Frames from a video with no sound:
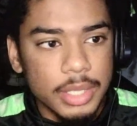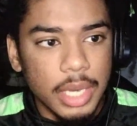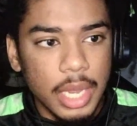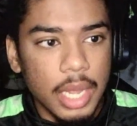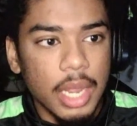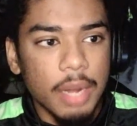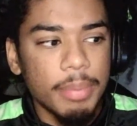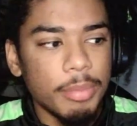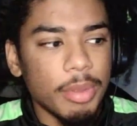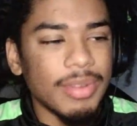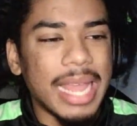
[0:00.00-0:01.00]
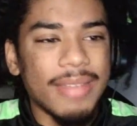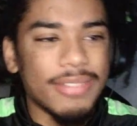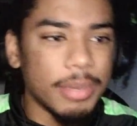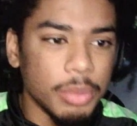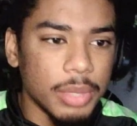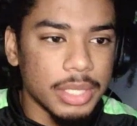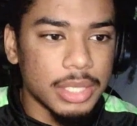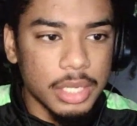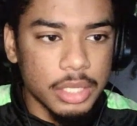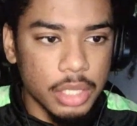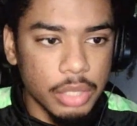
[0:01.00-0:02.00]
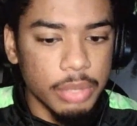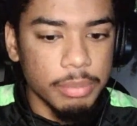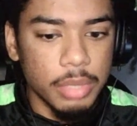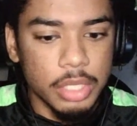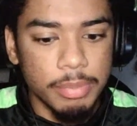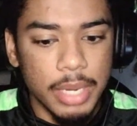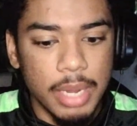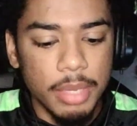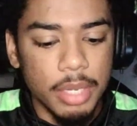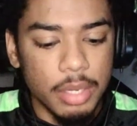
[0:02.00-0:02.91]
Like, a lot of people laughed at me when I said I started reading books. But I mean,